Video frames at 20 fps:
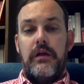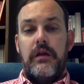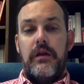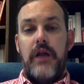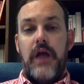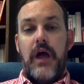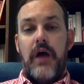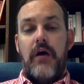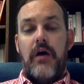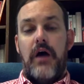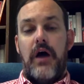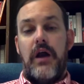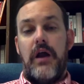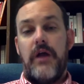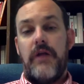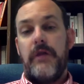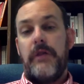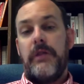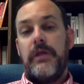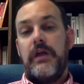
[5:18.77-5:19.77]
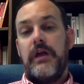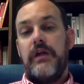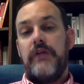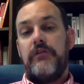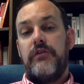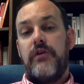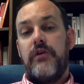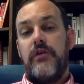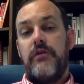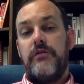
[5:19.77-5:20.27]
Now, another thing in
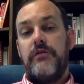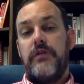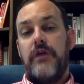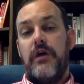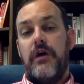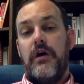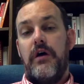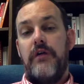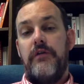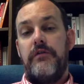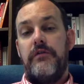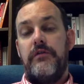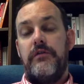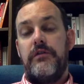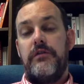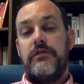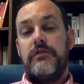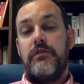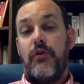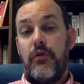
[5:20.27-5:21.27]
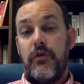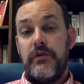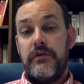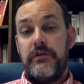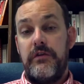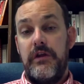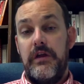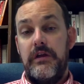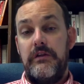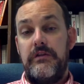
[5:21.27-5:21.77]
terms of
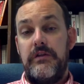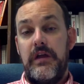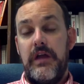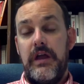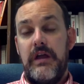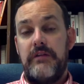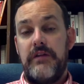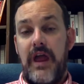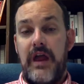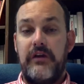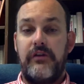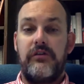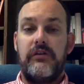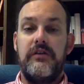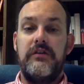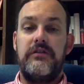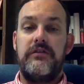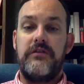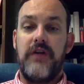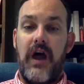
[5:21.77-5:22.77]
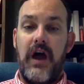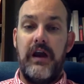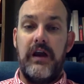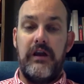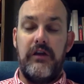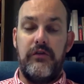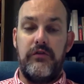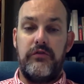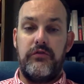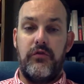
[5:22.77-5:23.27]
sources is actually
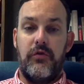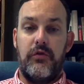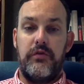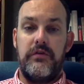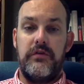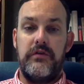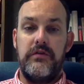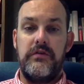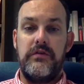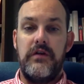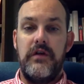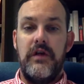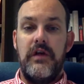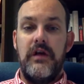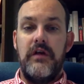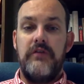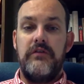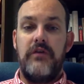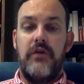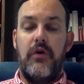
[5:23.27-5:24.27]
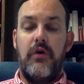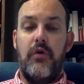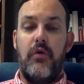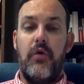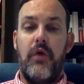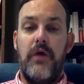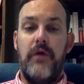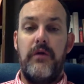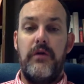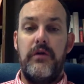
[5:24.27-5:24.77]
citing your sources. So
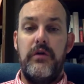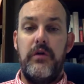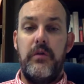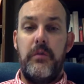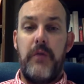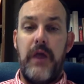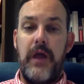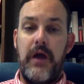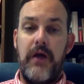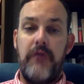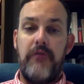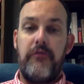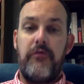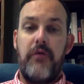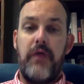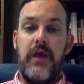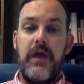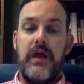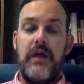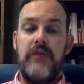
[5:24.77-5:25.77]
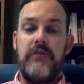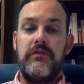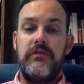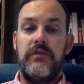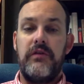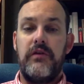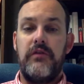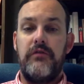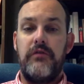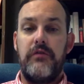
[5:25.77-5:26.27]
whether you
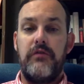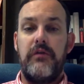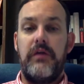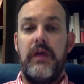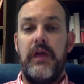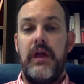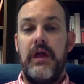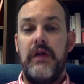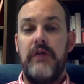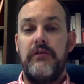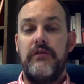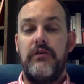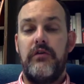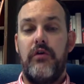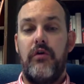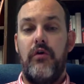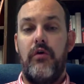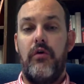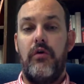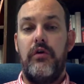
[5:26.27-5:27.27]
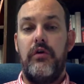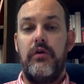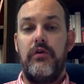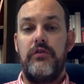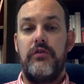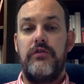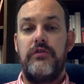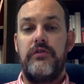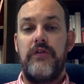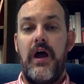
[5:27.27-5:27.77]
paraphrase from Kent or
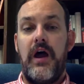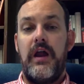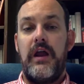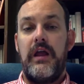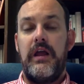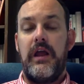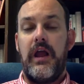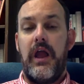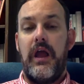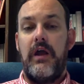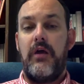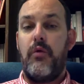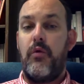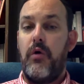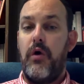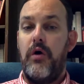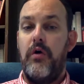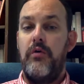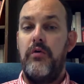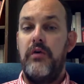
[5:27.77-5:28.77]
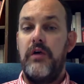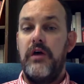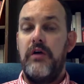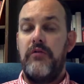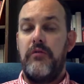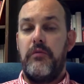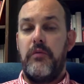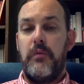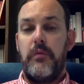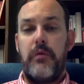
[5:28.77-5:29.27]
you're citing a quote
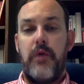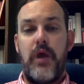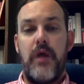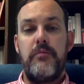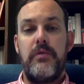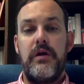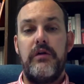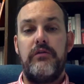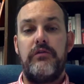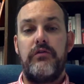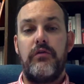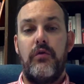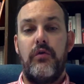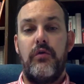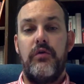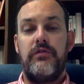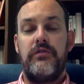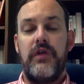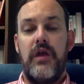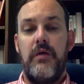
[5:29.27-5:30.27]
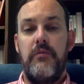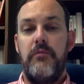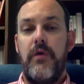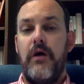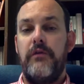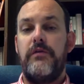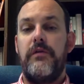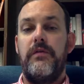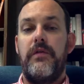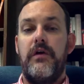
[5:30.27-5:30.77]
from a primary source, and
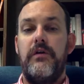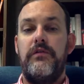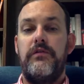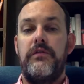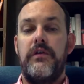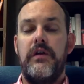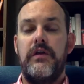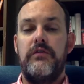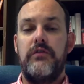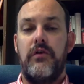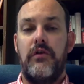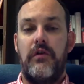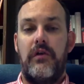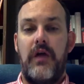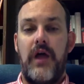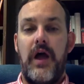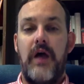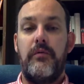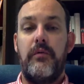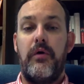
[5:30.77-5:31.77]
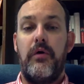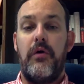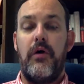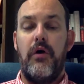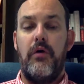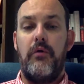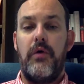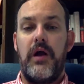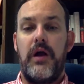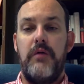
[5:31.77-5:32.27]
both of those things are allowable
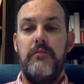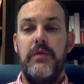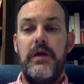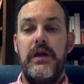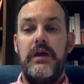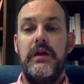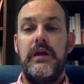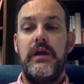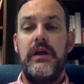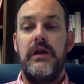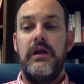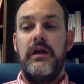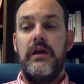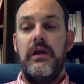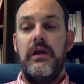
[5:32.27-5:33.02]
or recommended,